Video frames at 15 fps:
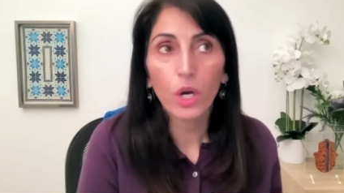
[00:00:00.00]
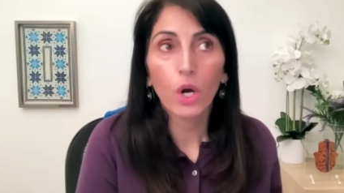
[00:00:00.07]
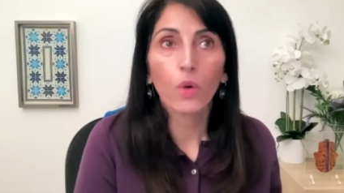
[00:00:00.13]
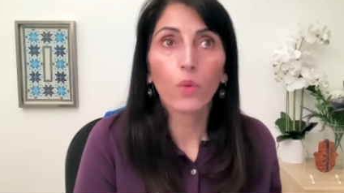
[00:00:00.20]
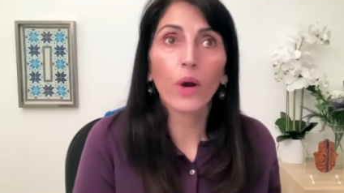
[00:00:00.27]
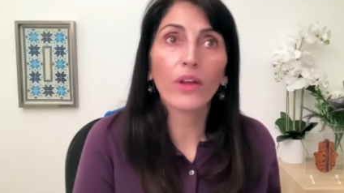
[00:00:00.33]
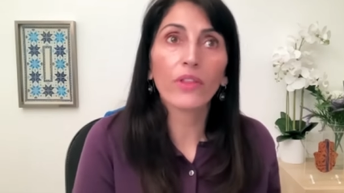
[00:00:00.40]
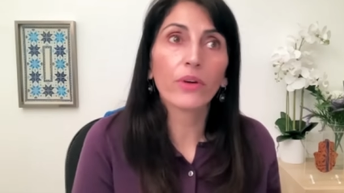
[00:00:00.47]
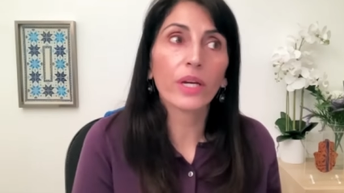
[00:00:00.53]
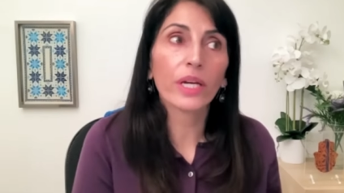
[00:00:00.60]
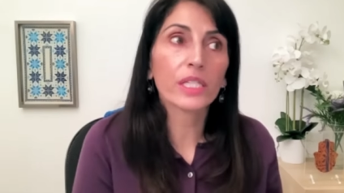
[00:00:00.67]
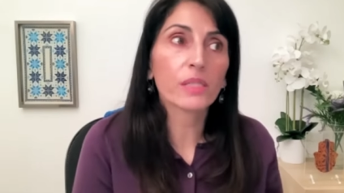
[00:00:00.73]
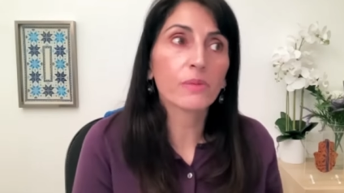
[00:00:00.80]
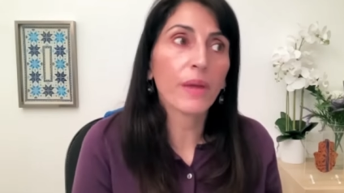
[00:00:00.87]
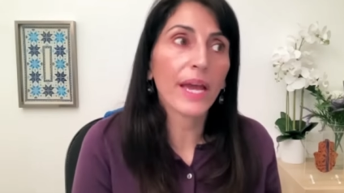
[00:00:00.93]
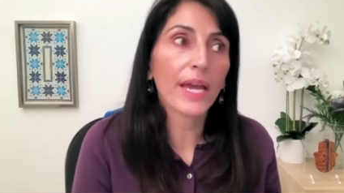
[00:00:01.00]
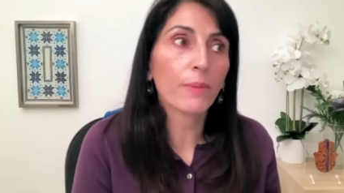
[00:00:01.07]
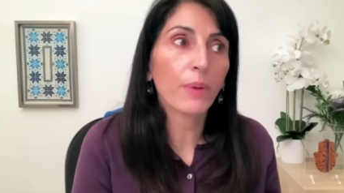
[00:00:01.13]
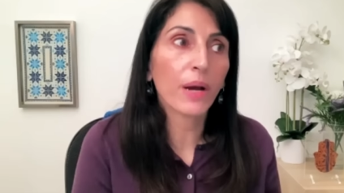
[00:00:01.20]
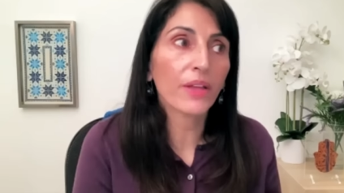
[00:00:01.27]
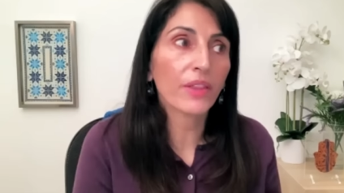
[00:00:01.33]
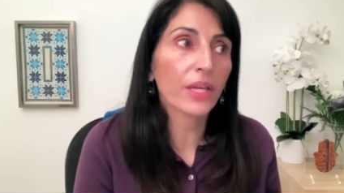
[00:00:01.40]
whether it's made
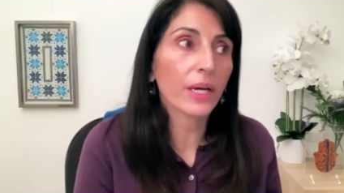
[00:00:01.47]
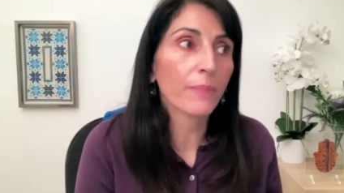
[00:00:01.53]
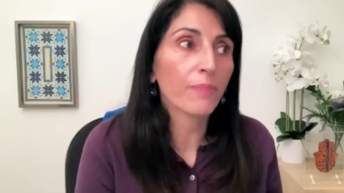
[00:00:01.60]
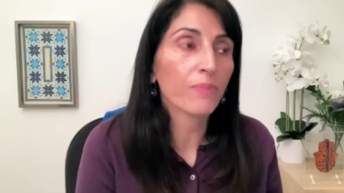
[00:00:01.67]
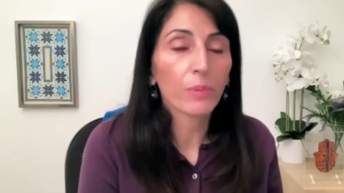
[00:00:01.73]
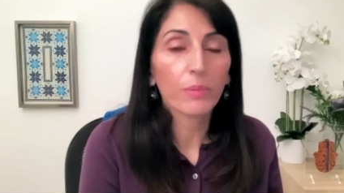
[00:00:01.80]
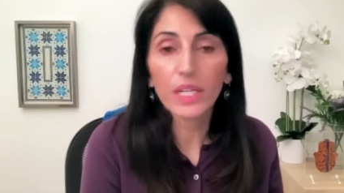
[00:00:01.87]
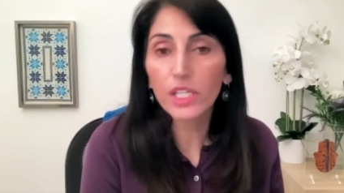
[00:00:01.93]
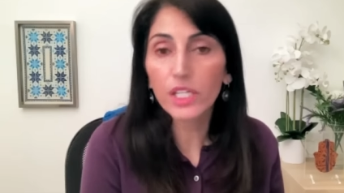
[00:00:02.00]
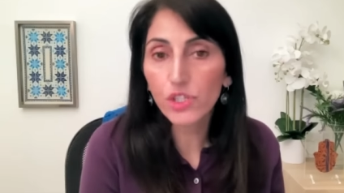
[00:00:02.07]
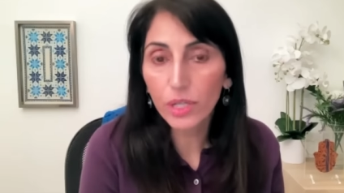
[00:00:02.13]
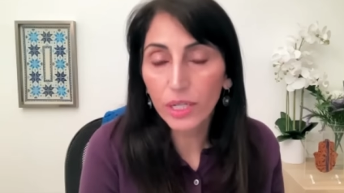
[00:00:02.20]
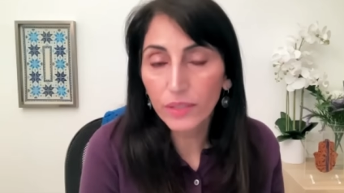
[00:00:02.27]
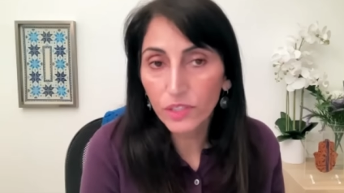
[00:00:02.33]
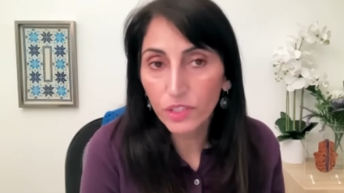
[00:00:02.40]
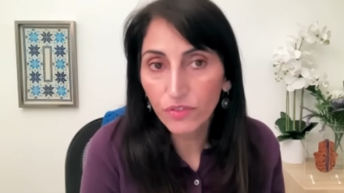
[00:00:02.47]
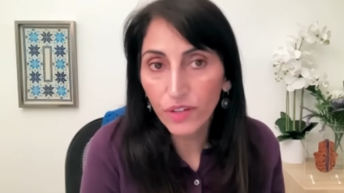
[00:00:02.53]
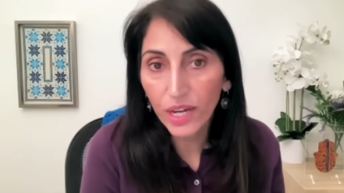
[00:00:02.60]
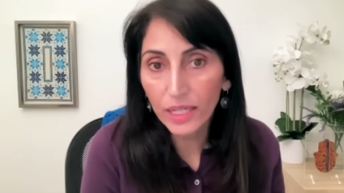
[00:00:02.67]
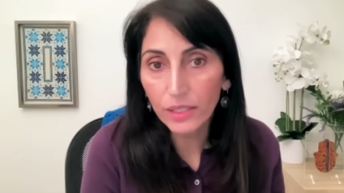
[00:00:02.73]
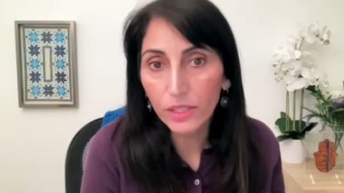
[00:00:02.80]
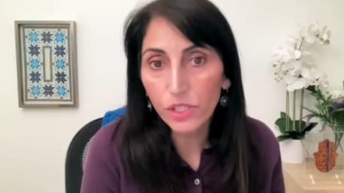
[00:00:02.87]
by the Minister of
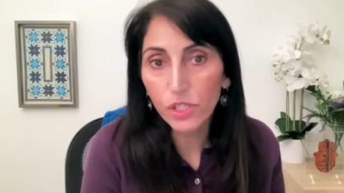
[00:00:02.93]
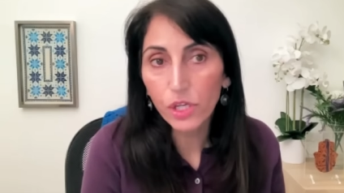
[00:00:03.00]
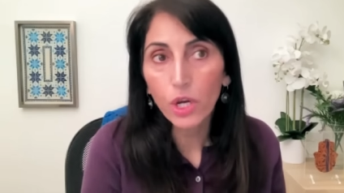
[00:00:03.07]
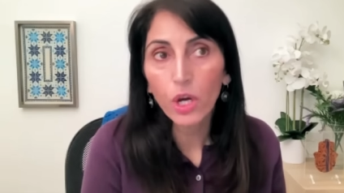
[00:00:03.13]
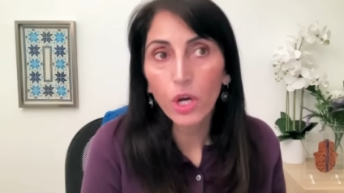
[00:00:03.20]
Defense,